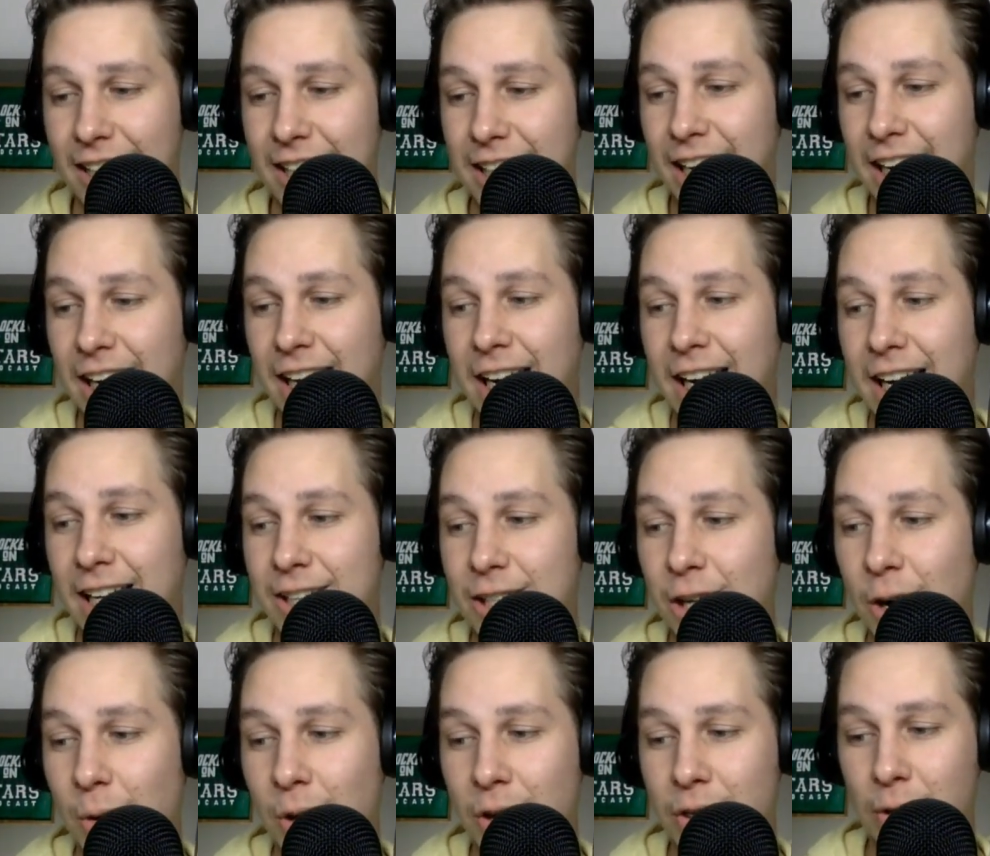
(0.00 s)

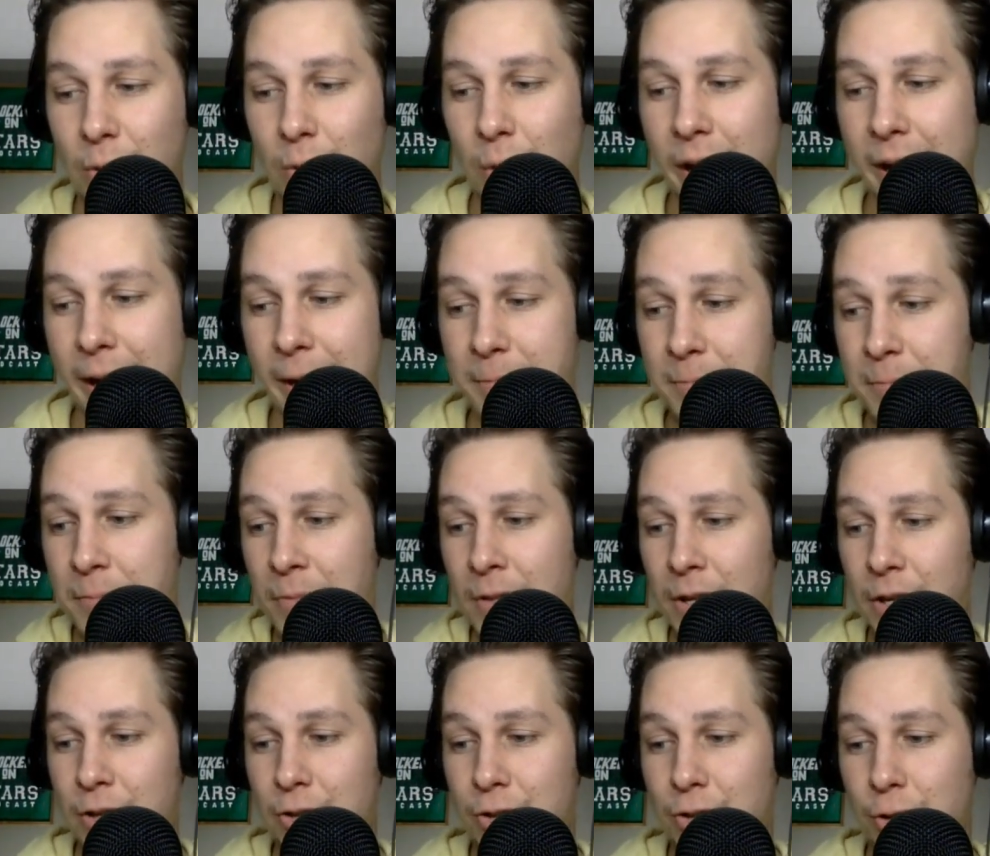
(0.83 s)
No other way
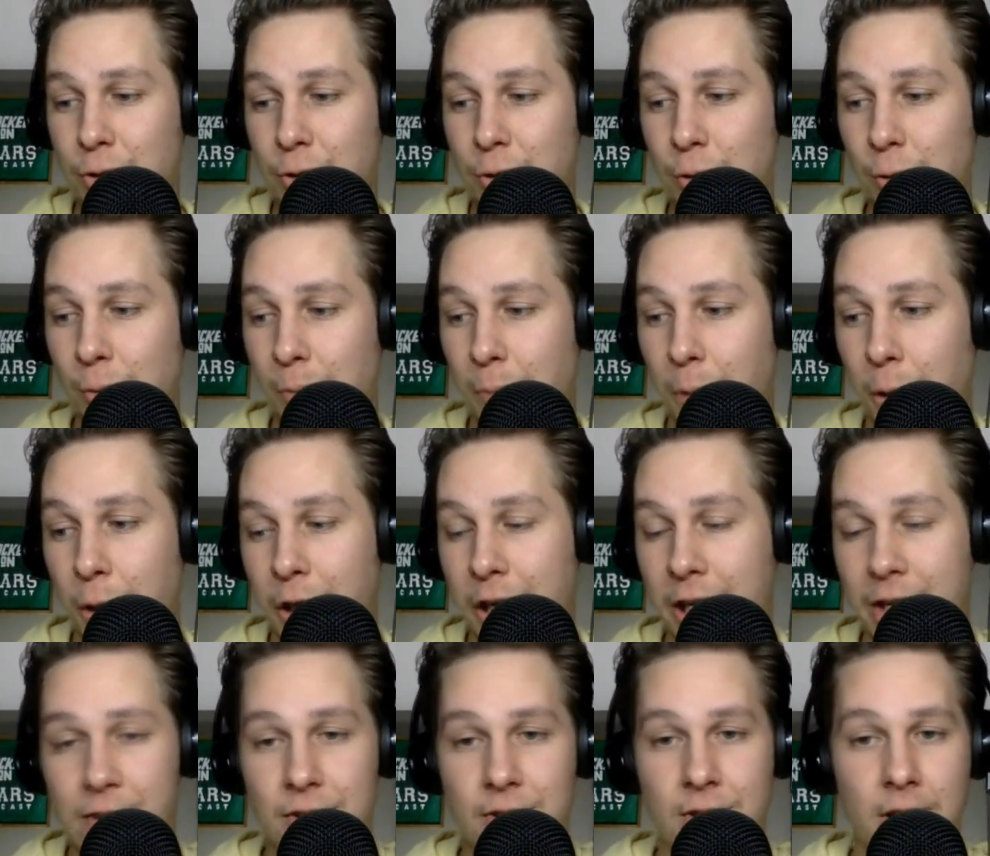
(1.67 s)
to put
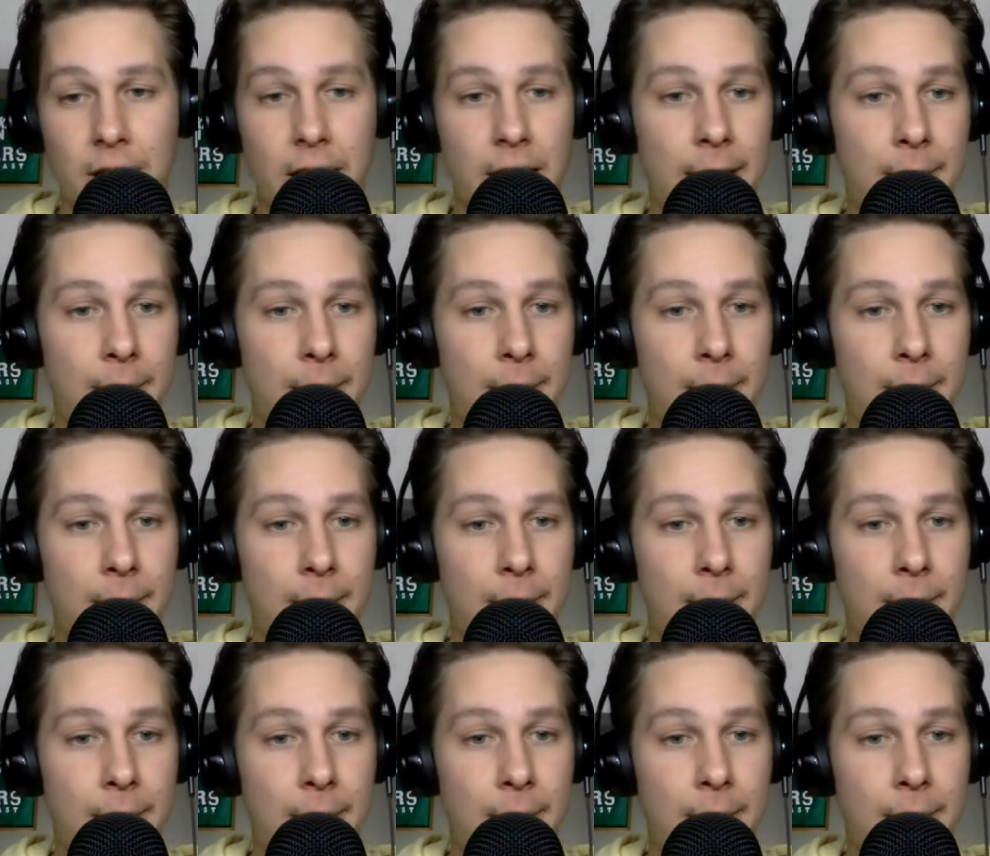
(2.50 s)
it.